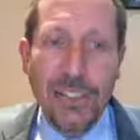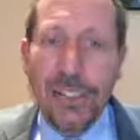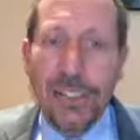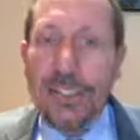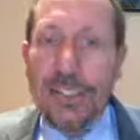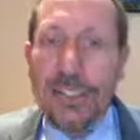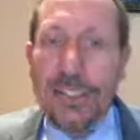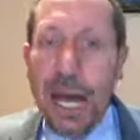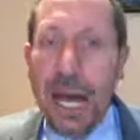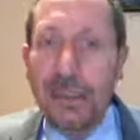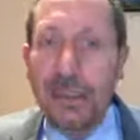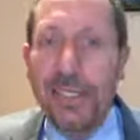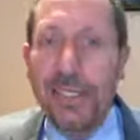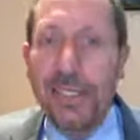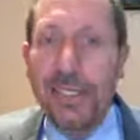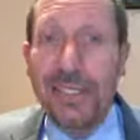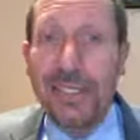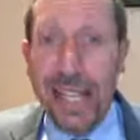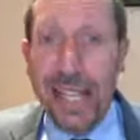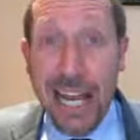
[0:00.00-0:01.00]
So the
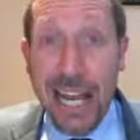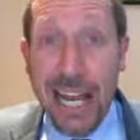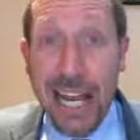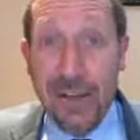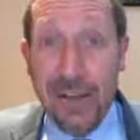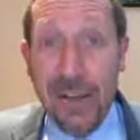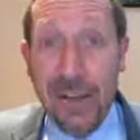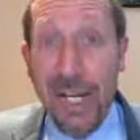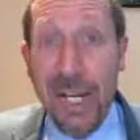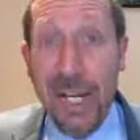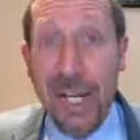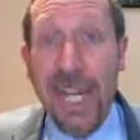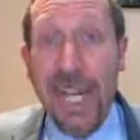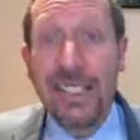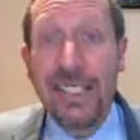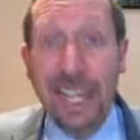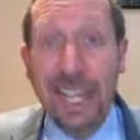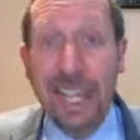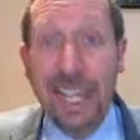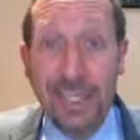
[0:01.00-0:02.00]
Talmud and Sanhedrin
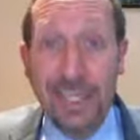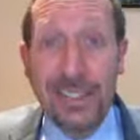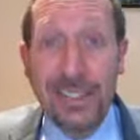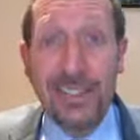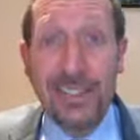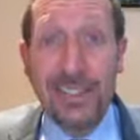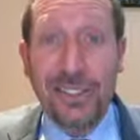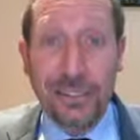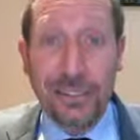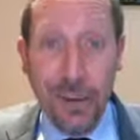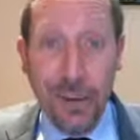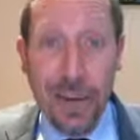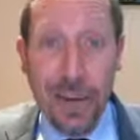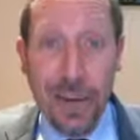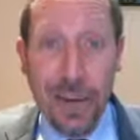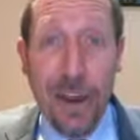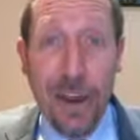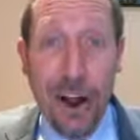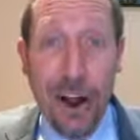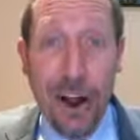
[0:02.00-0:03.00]
tells the
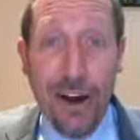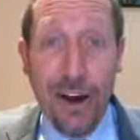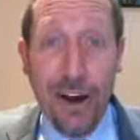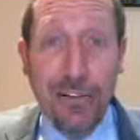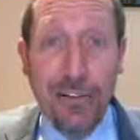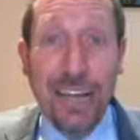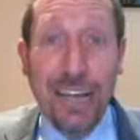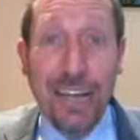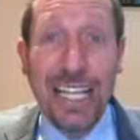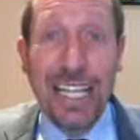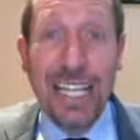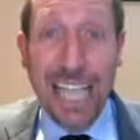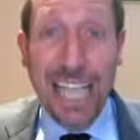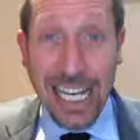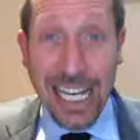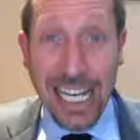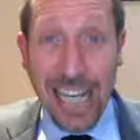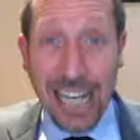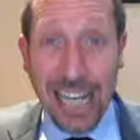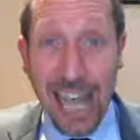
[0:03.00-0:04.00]
story of
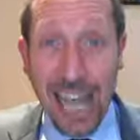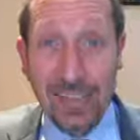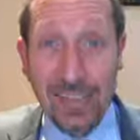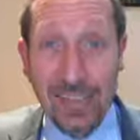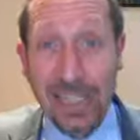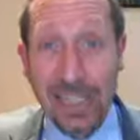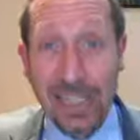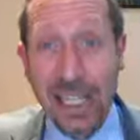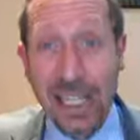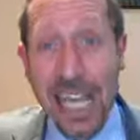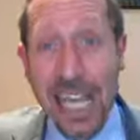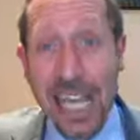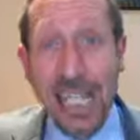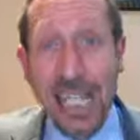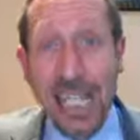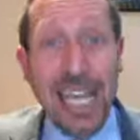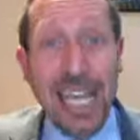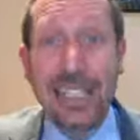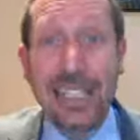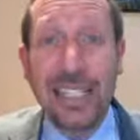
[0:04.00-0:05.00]
King David
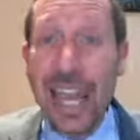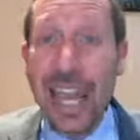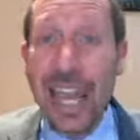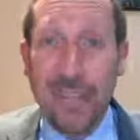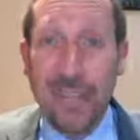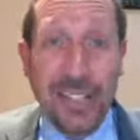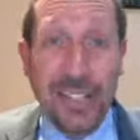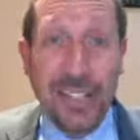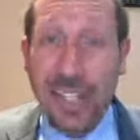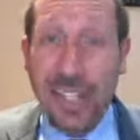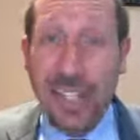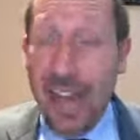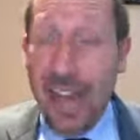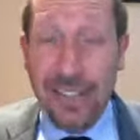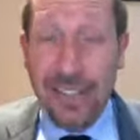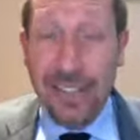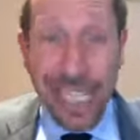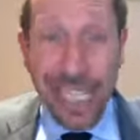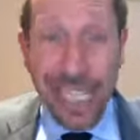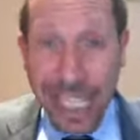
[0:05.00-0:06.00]
King David didn't
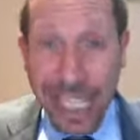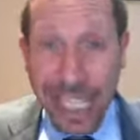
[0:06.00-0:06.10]
have an